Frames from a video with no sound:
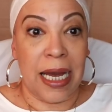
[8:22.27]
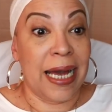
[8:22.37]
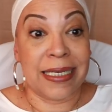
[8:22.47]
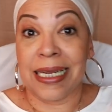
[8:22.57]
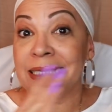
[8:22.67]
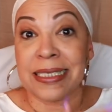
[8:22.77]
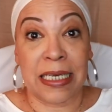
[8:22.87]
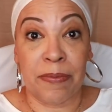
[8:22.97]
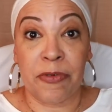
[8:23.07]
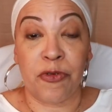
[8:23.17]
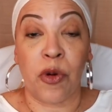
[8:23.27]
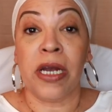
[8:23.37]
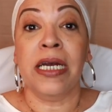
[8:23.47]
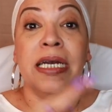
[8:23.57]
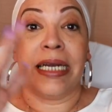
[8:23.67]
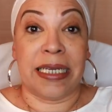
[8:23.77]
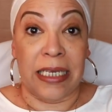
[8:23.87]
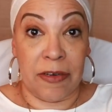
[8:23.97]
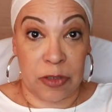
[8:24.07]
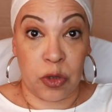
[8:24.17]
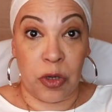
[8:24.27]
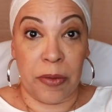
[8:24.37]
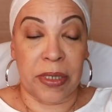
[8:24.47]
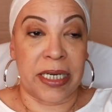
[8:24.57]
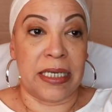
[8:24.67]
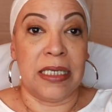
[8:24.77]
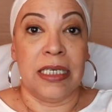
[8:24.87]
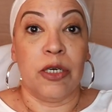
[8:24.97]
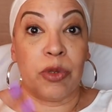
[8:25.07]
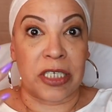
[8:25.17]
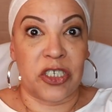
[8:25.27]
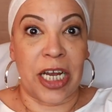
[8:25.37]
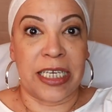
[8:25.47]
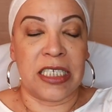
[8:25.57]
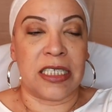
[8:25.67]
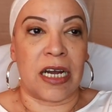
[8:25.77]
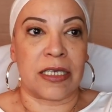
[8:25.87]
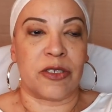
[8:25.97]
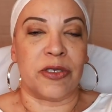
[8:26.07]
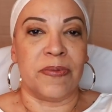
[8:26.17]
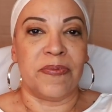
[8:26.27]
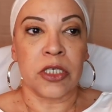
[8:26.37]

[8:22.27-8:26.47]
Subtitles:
I had not seen him before, and I never saw him again. It was a Chinese doctor.